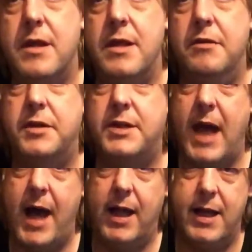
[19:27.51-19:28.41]

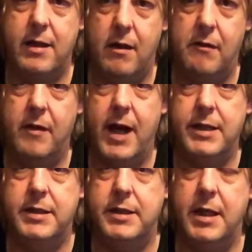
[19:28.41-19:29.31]
in a
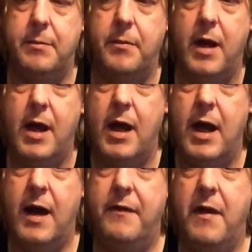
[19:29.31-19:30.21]
relationship,
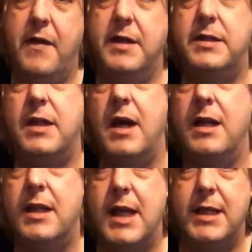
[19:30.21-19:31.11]
and that there's
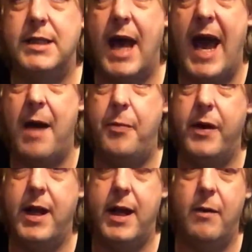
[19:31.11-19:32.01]
certain things that
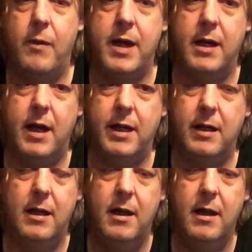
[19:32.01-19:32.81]
happen in it where you're like,